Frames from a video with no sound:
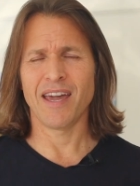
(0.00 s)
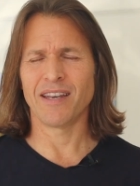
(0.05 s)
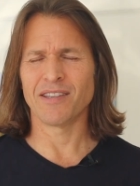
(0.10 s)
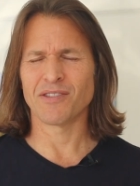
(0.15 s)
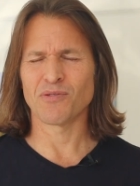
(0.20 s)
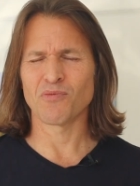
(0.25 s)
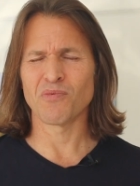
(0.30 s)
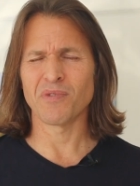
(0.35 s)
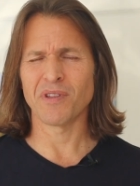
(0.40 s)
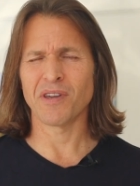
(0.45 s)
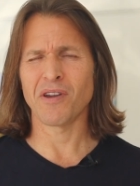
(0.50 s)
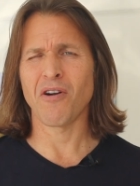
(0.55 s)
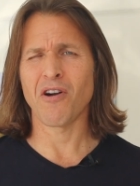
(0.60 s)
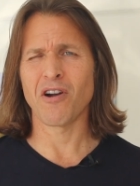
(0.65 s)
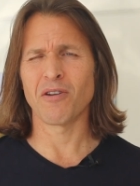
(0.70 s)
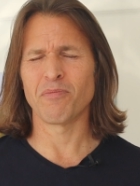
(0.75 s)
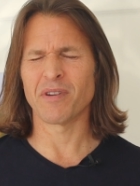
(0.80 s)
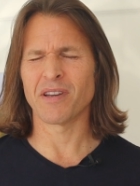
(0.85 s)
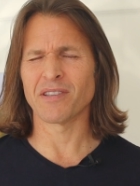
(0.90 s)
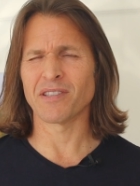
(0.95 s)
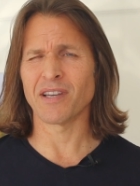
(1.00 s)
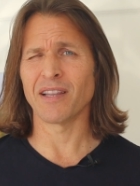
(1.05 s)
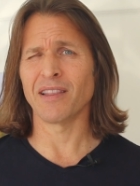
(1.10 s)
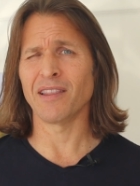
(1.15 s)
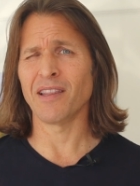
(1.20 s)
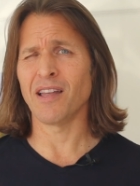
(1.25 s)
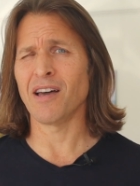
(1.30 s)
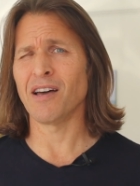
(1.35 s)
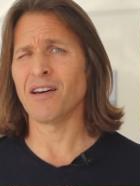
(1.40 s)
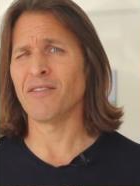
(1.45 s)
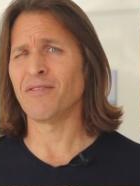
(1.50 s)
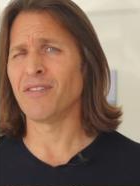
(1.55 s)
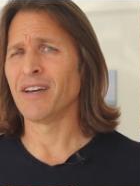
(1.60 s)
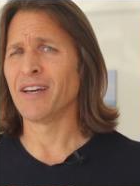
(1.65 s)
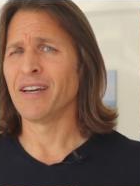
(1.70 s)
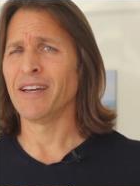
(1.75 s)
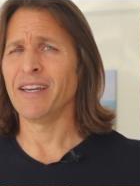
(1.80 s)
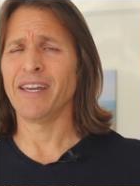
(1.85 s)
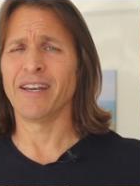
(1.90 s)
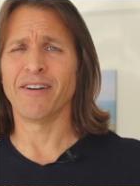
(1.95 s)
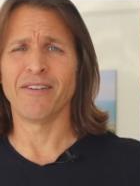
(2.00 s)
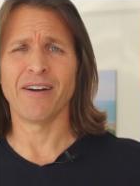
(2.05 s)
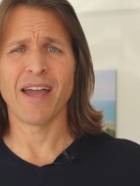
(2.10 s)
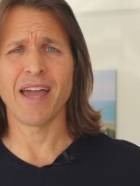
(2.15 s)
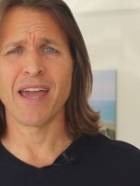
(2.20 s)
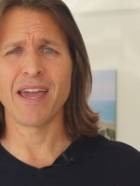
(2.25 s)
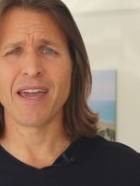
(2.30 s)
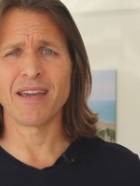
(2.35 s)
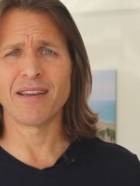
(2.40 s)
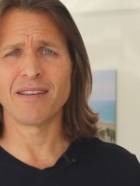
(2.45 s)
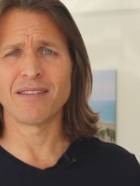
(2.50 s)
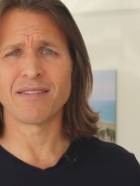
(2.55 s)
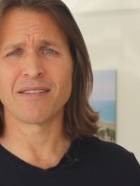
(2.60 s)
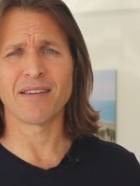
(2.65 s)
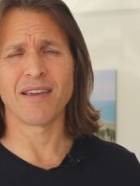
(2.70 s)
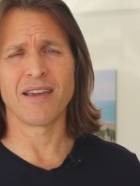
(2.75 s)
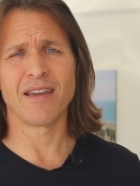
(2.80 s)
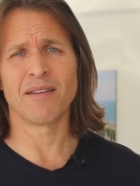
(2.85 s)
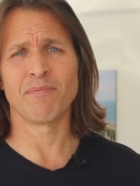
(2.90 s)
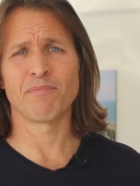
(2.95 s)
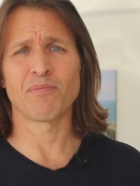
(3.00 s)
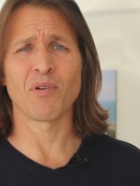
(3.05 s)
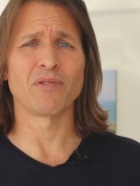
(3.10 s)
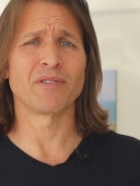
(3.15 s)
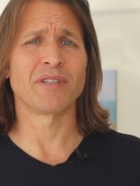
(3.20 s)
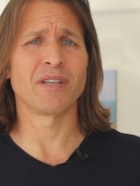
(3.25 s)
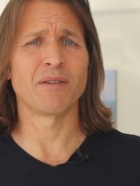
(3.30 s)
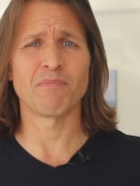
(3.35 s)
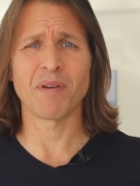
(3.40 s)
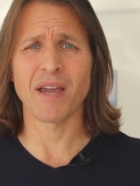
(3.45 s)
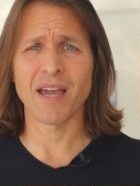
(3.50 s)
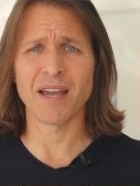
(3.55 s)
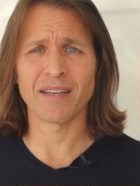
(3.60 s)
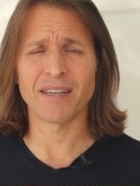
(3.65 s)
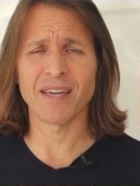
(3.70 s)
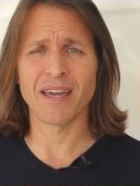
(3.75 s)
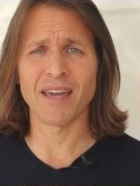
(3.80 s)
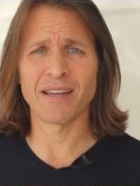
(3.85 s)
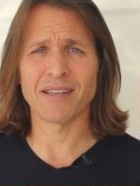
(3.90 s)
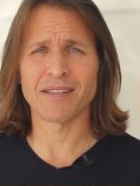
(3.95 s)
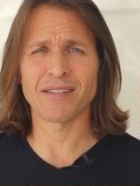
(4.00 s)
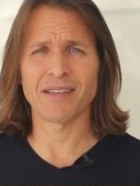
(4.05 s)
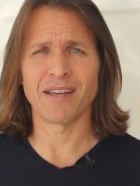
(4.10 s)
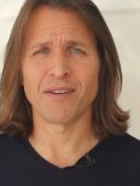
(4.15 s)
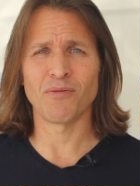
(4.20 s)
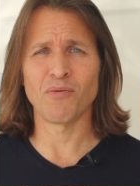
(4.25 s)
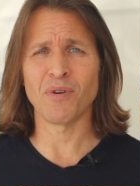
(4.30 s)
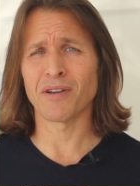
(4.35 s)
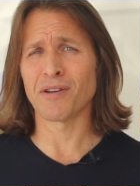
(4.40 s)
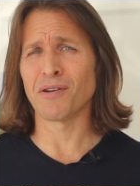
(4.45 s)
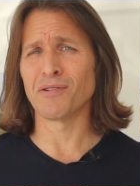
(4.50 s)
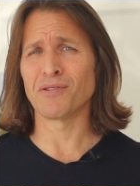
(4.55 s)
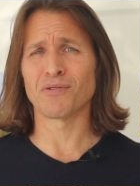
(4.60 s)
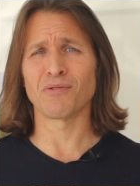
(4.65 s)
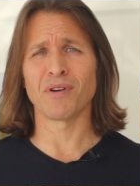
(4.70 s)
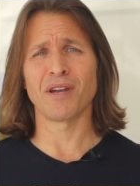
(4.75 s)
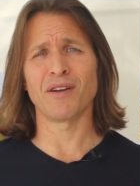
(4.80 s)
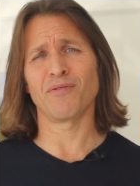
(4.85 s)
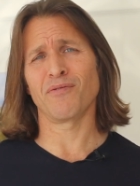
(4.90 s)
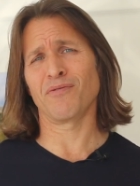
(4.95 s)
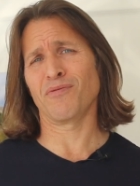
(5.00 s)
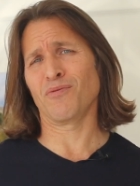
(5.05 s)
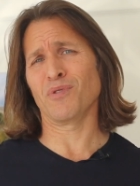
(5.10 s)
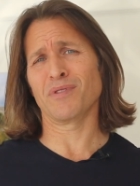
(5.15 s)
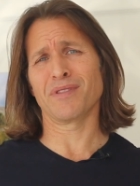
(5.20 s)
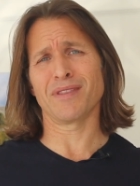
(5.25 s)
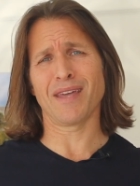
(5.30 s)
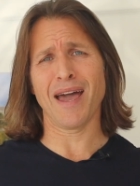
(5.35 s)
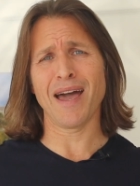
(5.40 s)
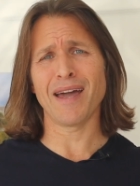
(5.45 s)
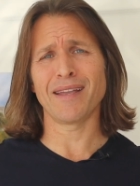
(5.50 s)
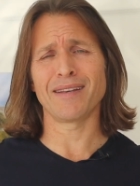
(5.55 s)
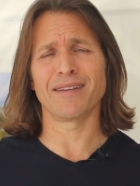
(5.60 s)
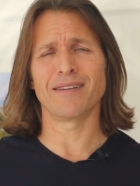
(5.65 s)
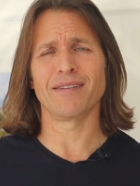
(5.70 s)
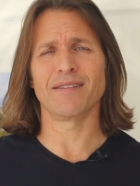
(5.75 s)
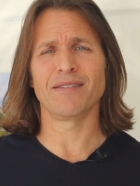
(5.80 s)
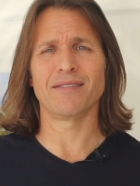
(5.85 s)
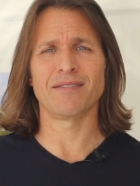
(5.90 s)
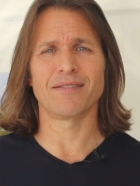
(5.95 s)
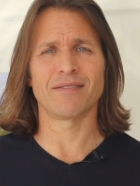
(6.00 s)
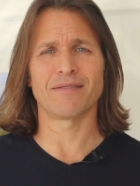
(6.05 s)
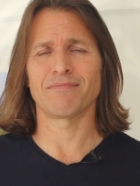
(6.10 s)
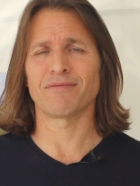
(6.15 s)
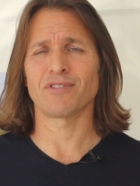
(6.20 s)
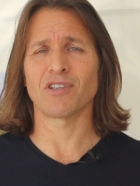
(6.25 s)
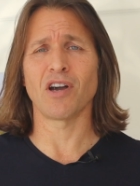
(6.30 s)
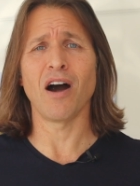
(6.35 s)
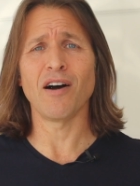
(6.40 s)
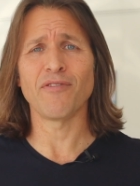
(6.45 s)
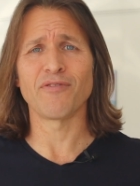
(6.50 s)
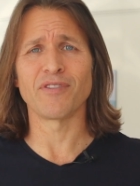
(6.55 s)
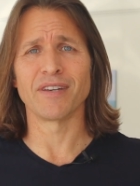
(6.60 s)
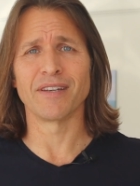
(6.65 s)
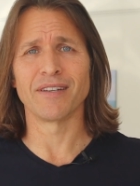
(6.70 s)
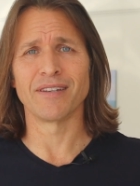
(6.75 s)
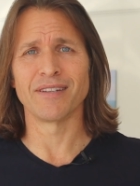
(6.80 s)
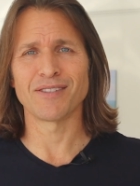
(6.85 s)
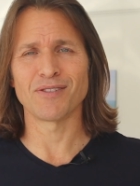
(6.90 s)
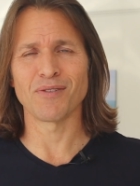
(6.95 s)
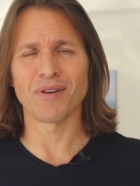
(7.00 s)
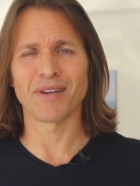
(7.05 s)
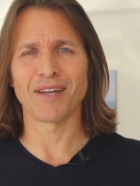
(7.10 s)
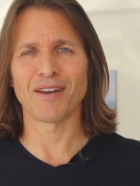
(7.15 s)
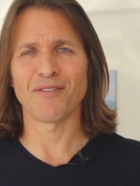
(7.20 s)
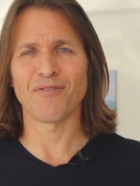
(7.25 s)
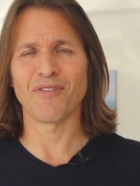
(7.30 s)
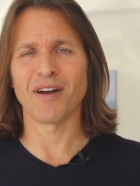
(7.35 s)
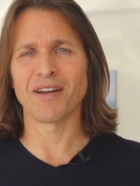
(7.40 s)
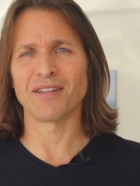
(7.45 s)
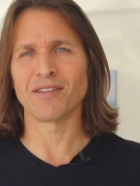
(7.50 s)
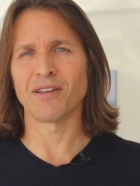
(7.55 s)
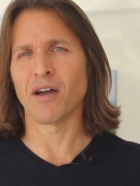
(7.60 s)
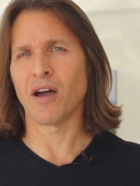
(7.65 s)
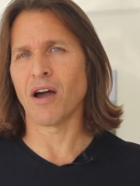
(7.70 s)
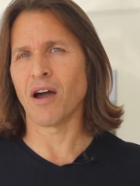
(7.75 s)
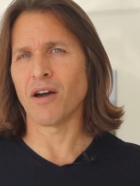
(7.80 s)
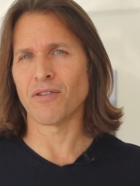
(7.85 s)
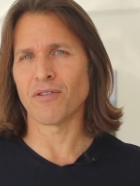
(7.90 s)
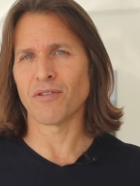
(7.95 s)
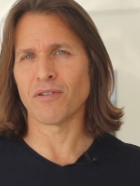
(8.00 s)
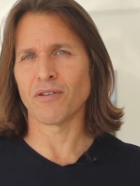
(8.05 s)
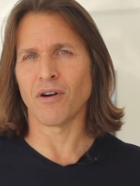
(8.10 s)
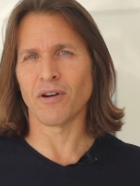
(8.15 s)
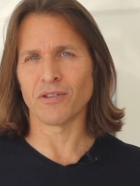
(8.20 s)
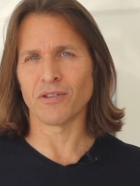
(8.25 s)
And it's really hard because I love, eggs and protein pancakes, and what goes great with that is coffee. So I got to find other